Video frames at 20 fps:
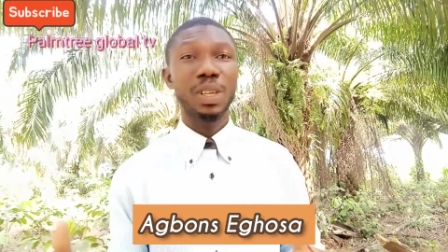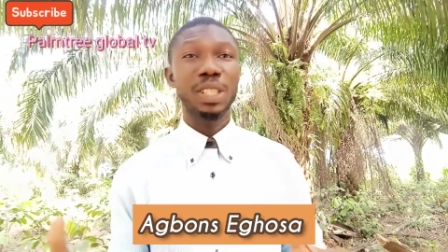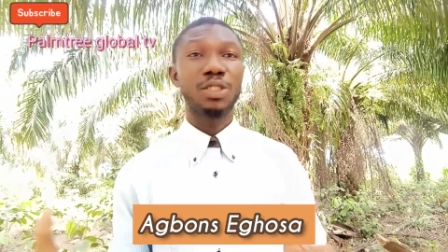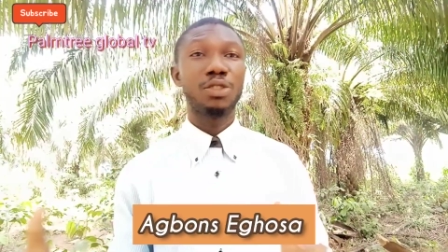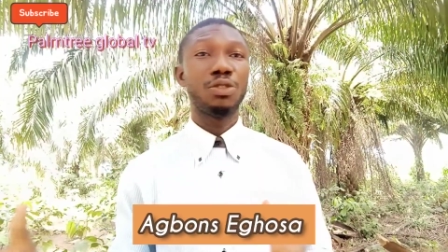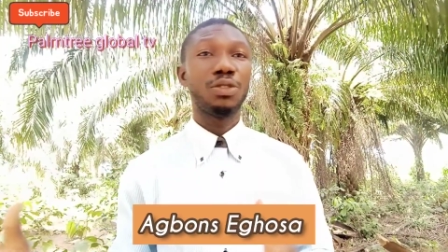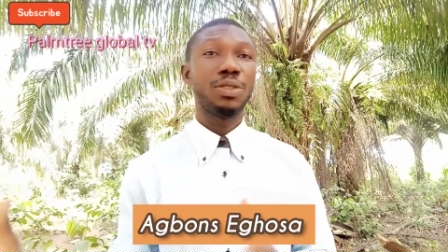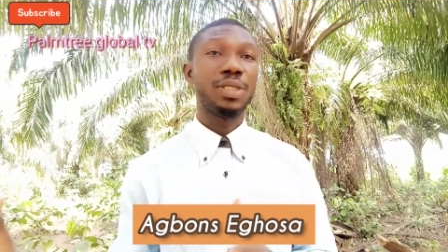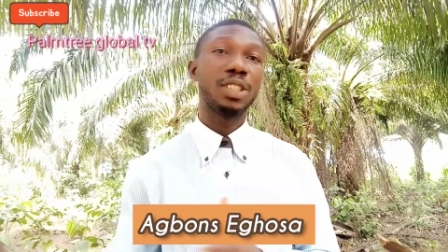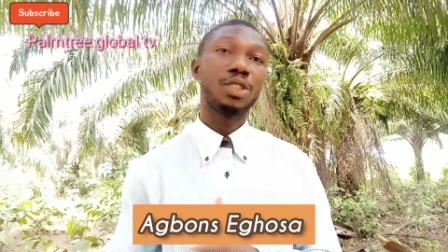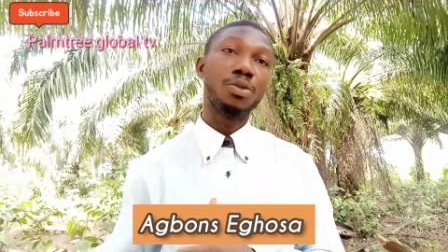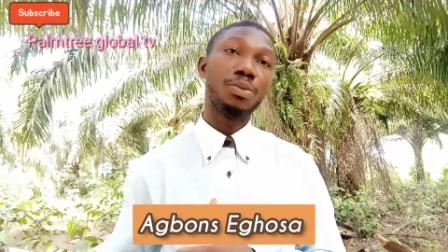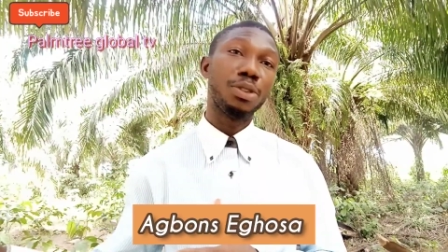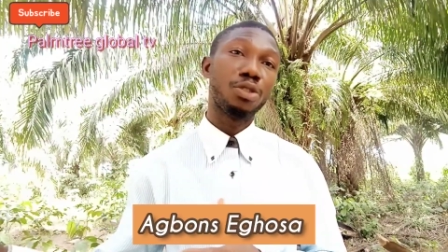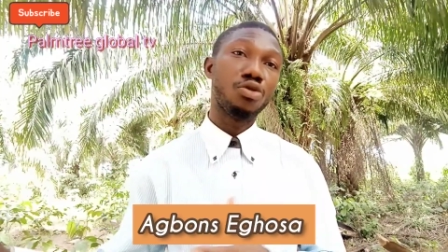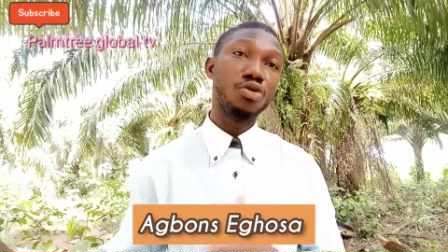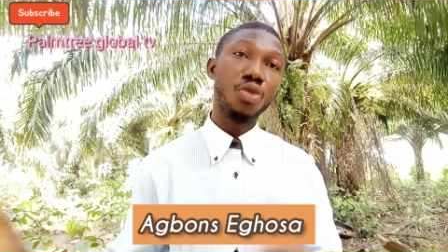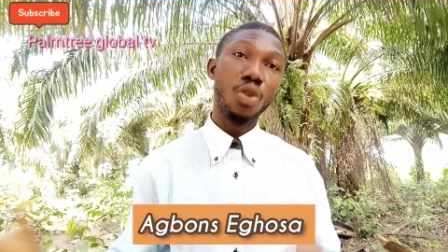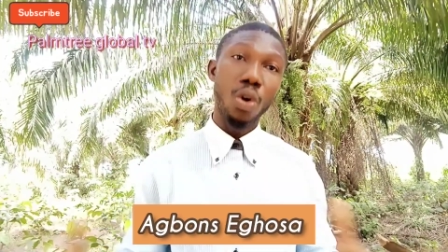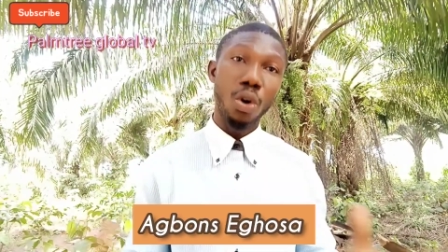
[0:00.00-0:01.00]
they are
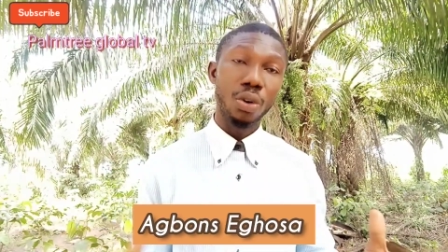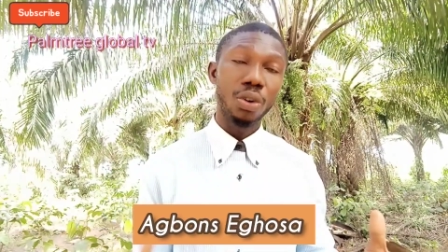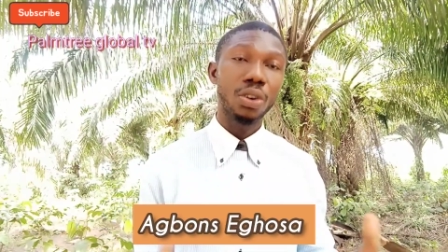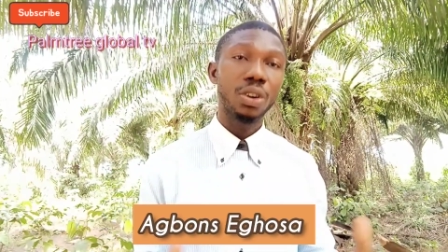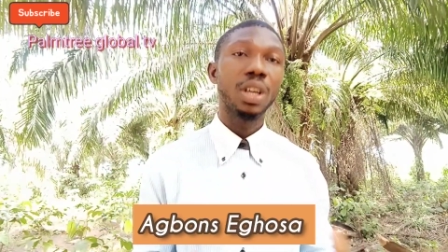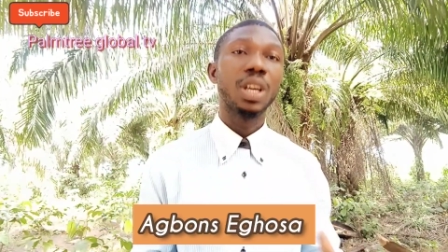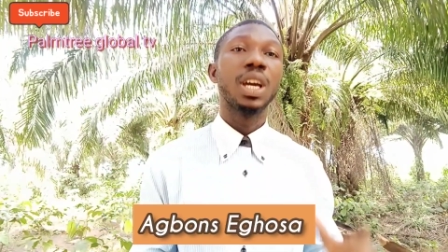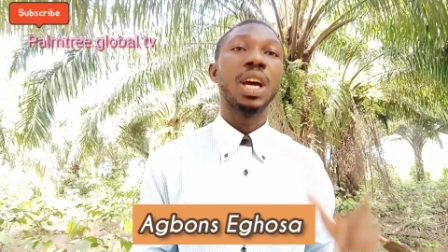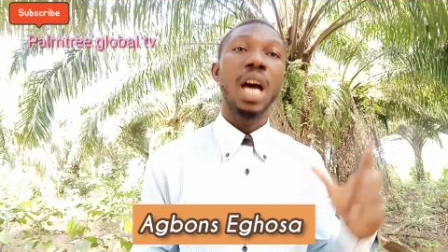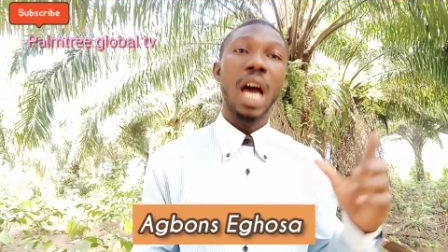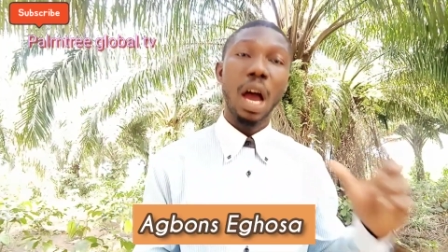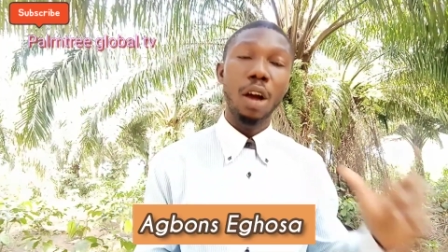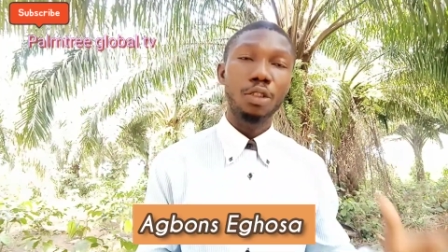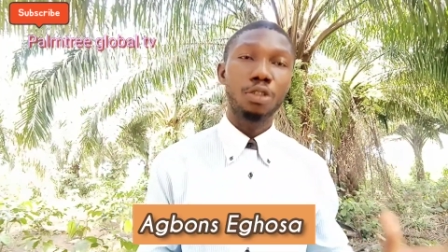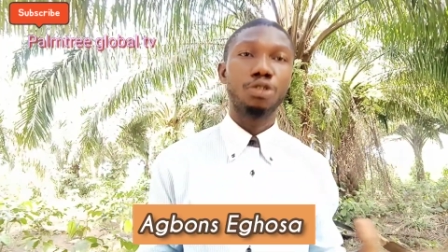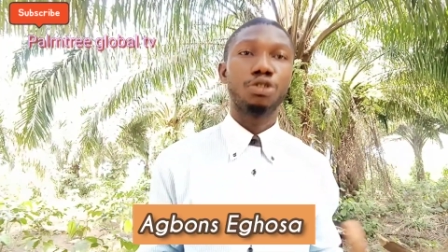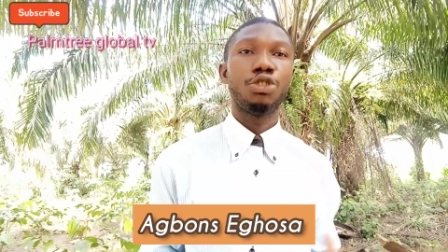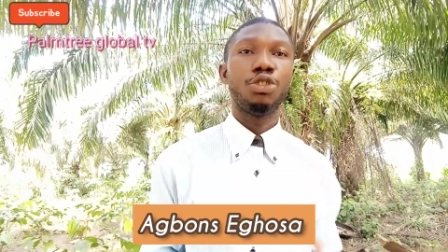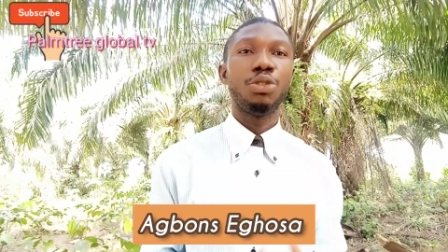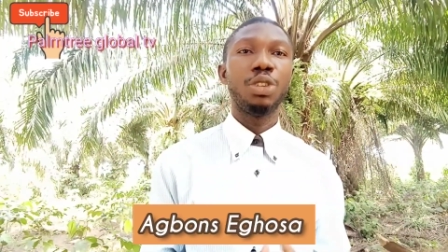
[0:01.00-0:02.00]
making um,
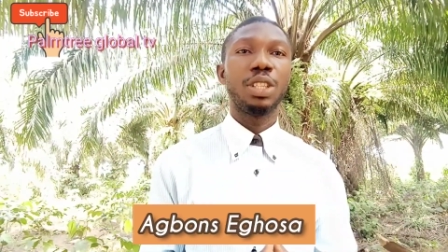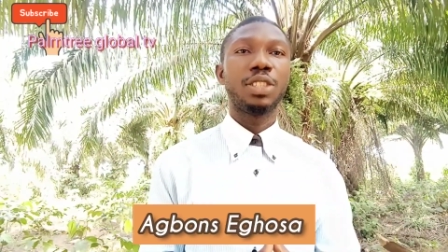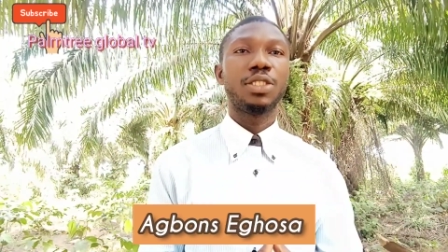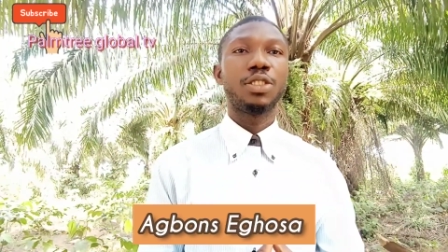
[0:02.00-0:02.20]
um,